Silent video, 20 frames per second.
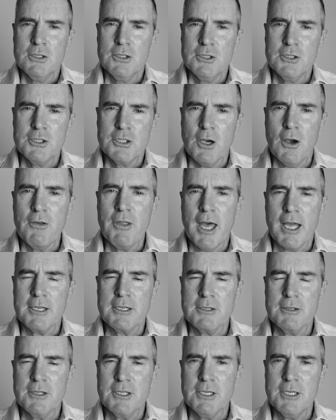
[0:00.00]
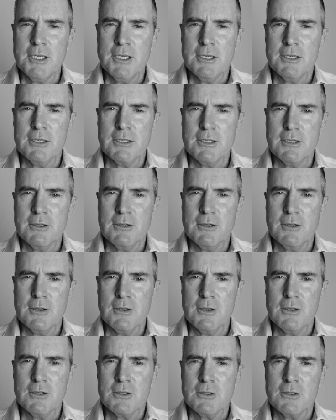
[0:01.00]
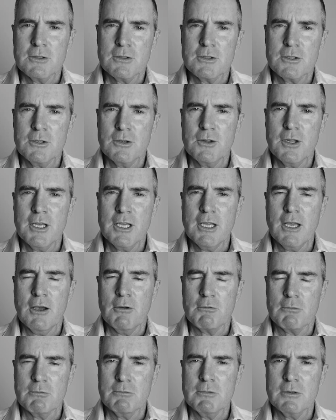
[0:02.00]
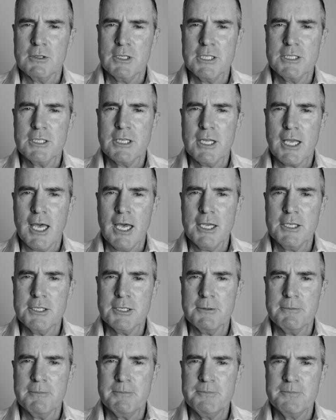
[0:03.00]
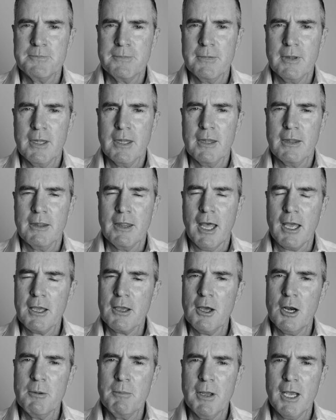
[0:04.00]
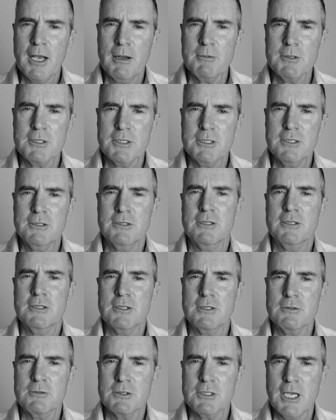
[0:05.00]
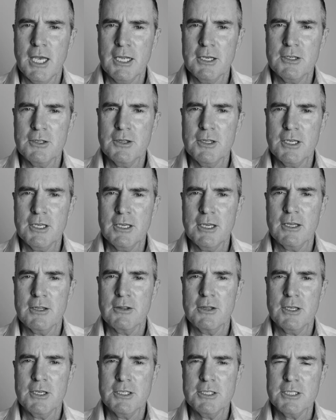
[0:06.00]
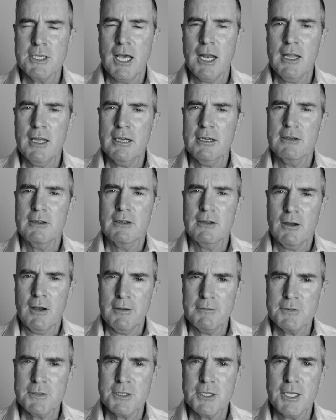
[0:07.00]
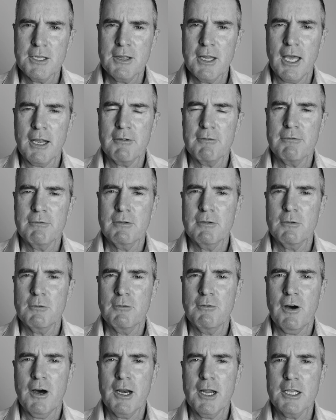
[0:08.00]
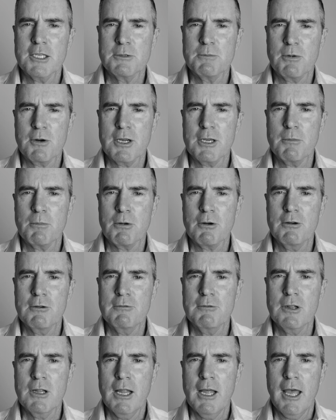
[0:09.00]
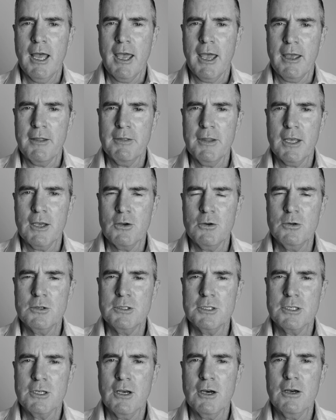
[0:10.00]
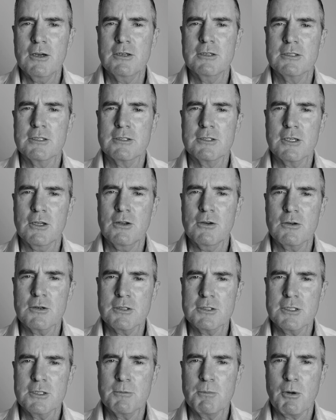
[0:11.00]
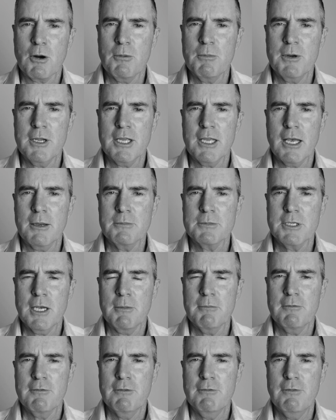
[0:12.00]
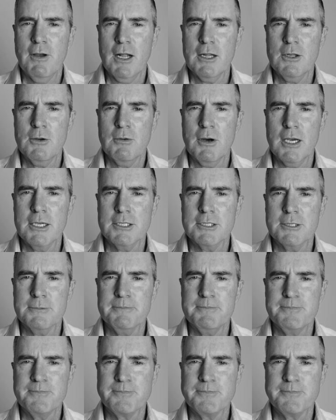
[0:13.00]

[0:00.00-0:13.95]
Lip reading: show that to the listing agent. They're going to be able to say to the seller, I've seen that finance pre-approval and they're good to go so long as the property comes up for valuation.